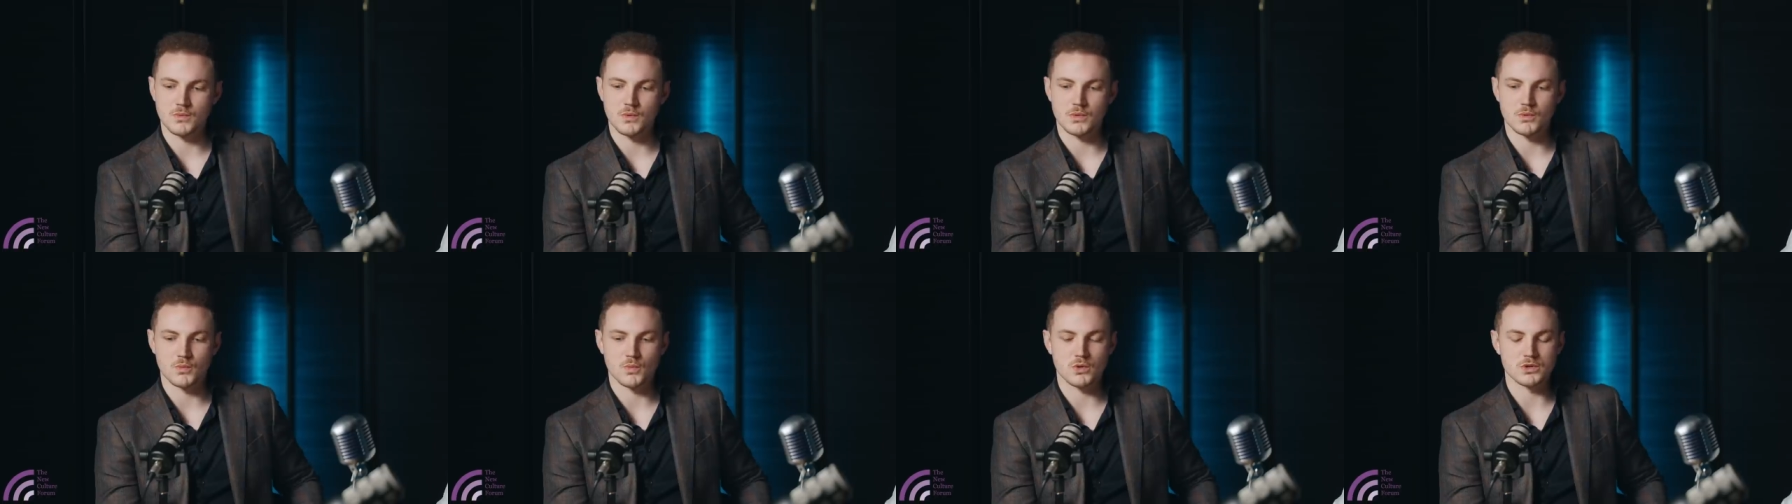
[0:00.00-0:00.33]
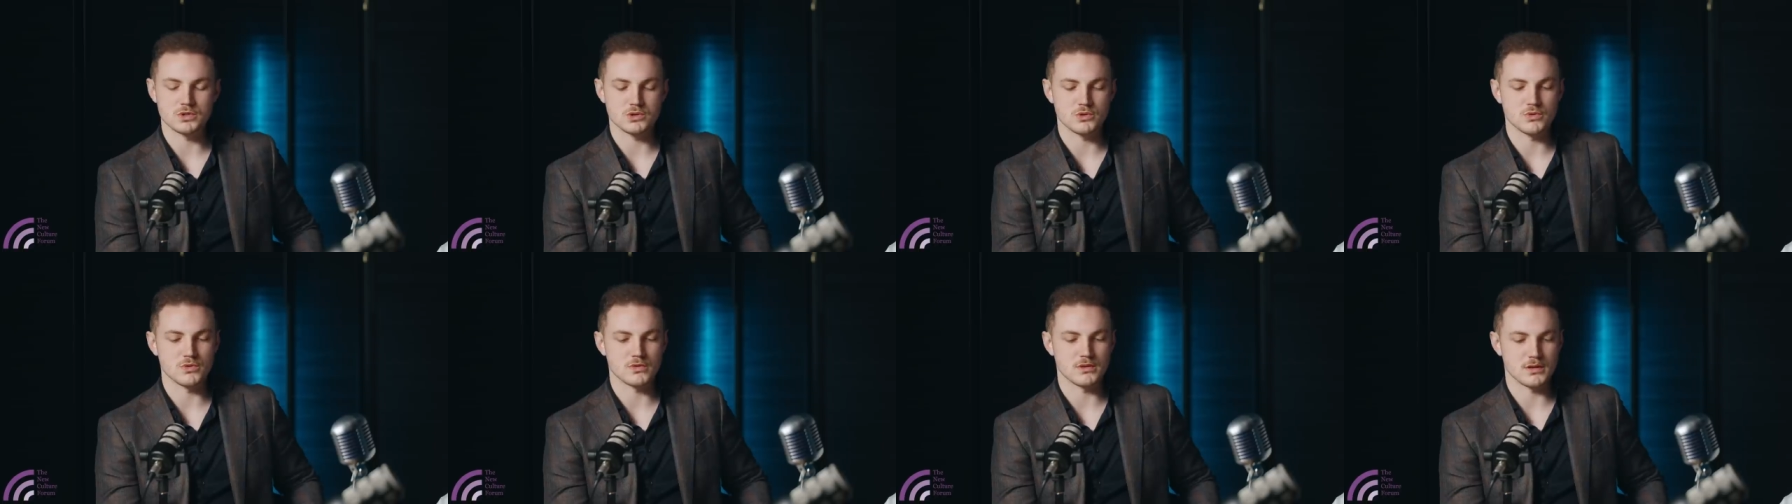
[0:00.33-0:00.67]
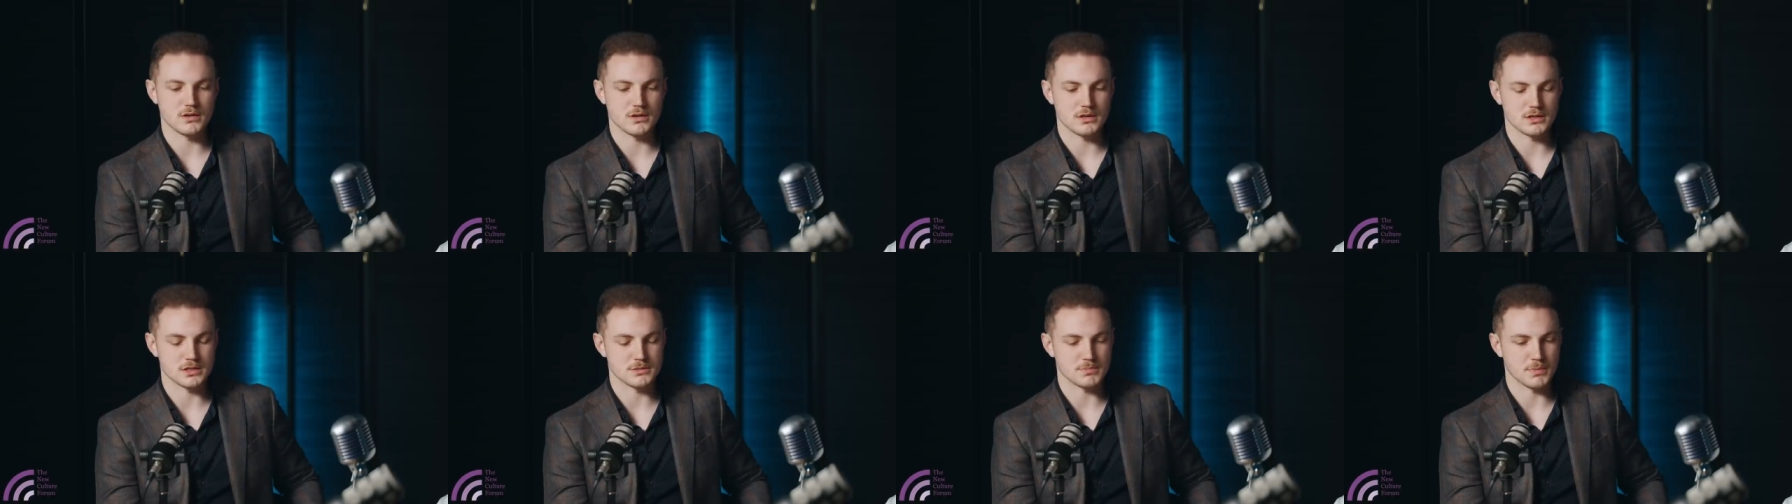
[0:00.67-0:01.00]
what, what, do you
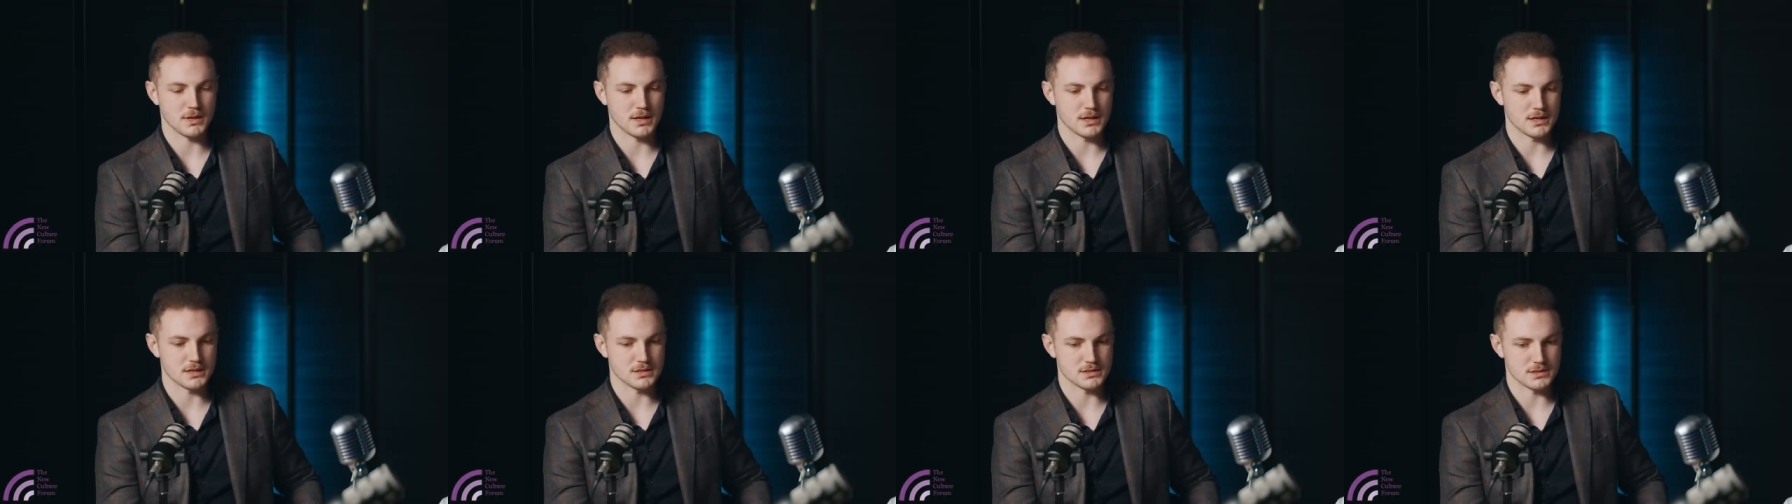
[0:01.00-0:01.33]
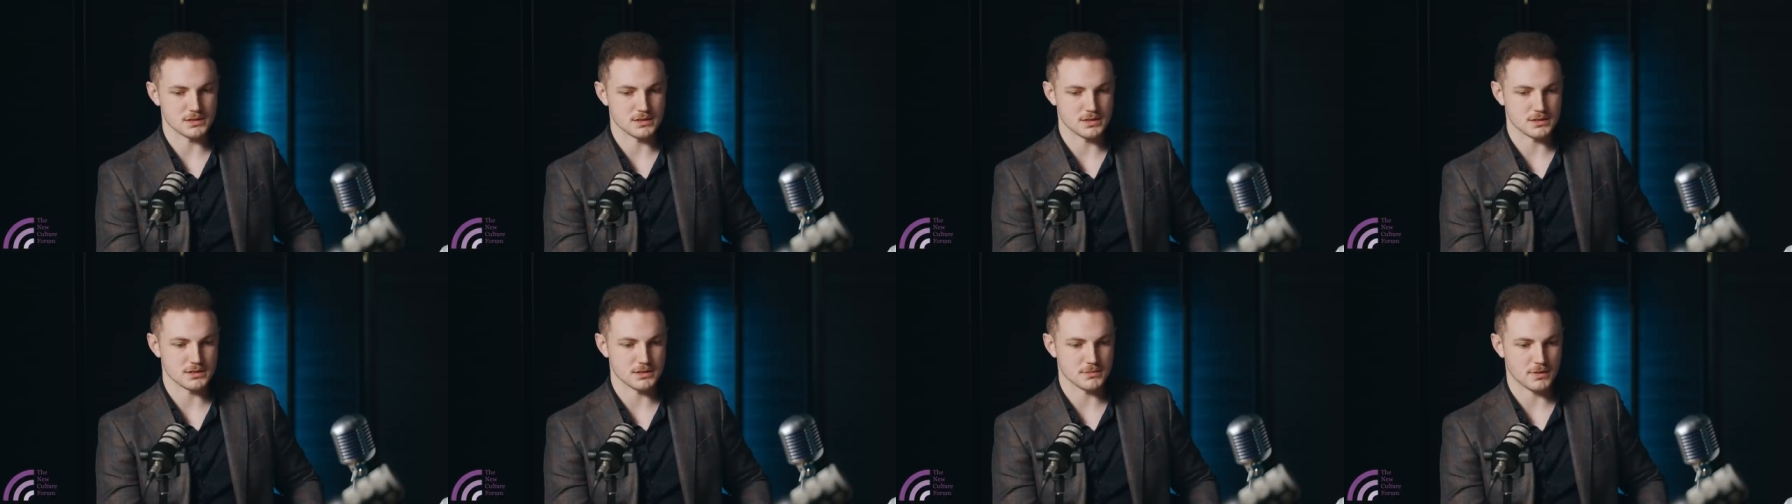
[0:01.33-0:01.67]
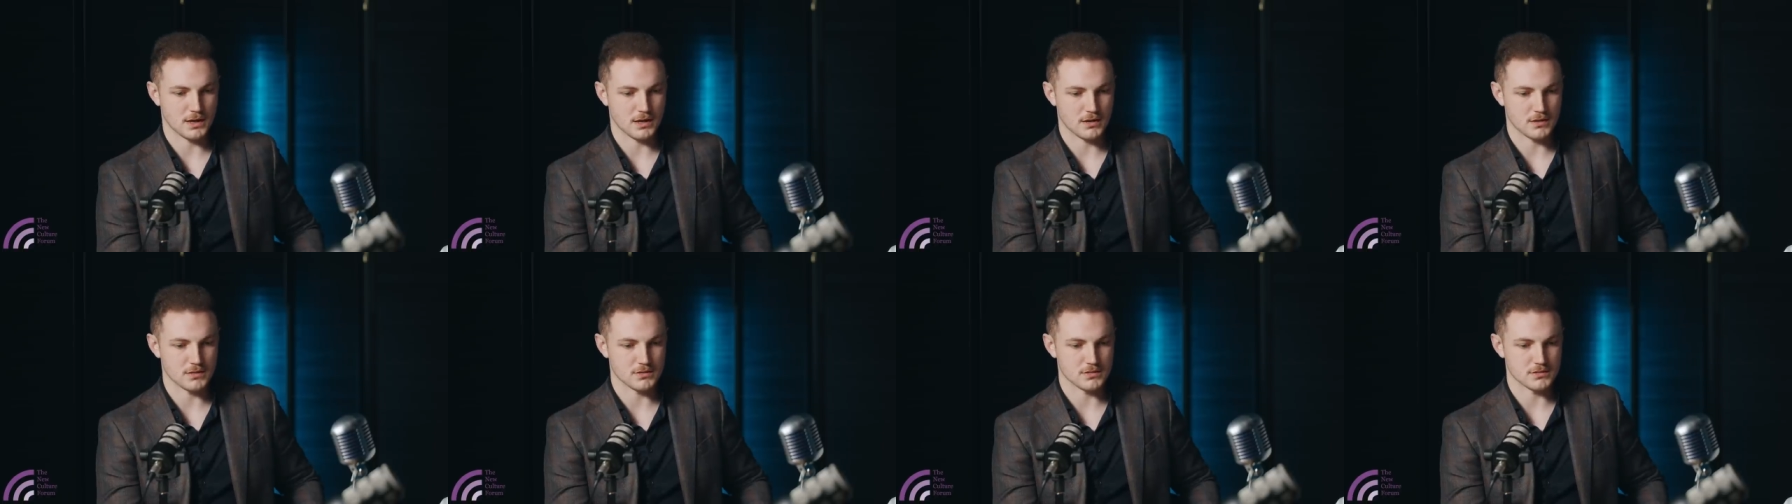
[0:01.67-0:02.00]
think explains this
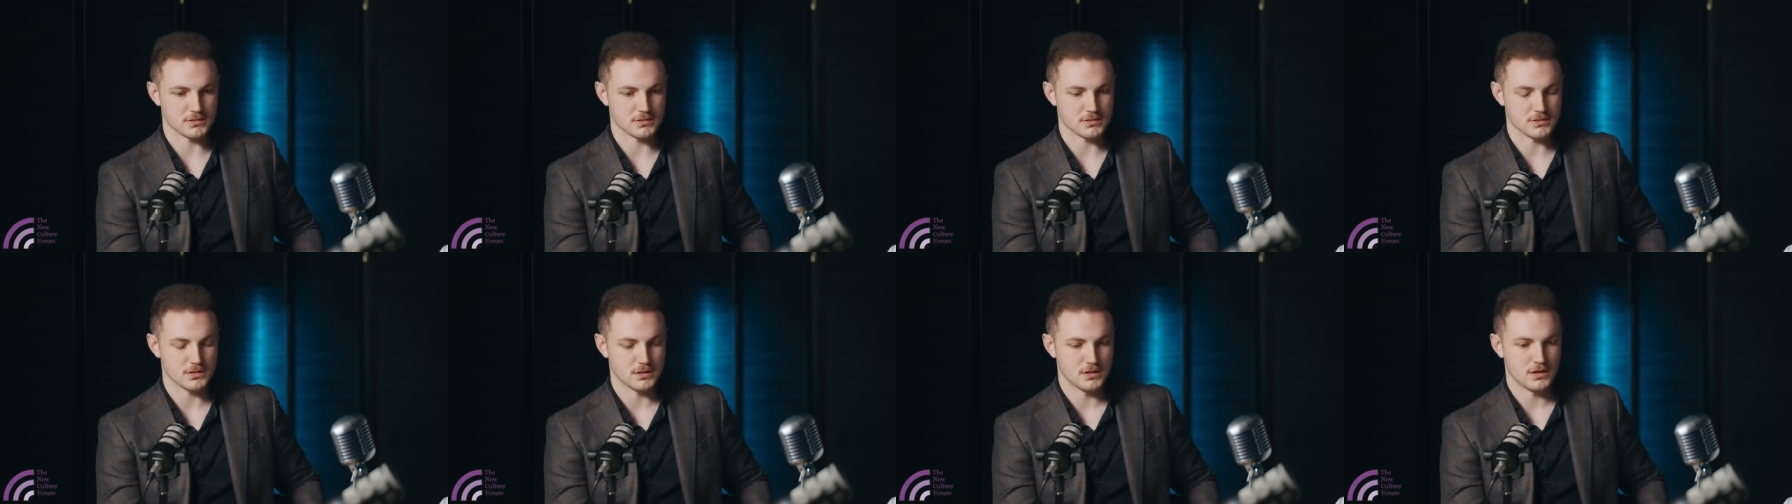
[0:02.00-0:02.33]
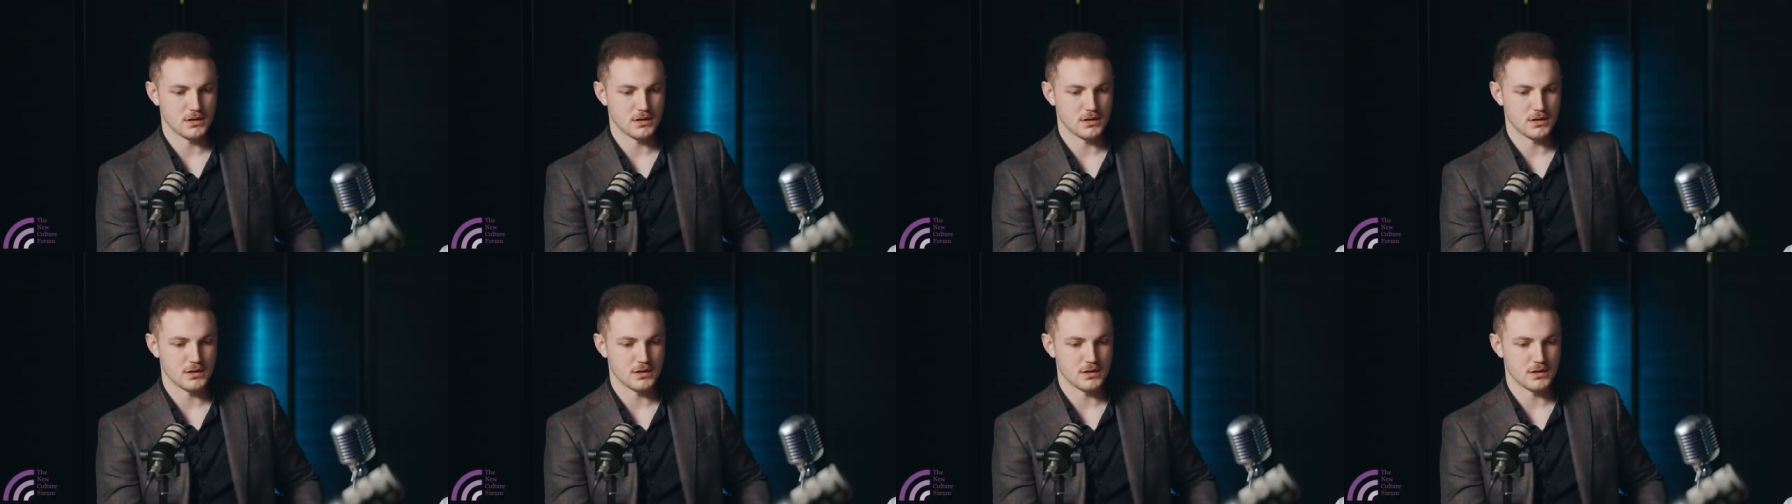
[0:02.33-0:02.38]
apparent,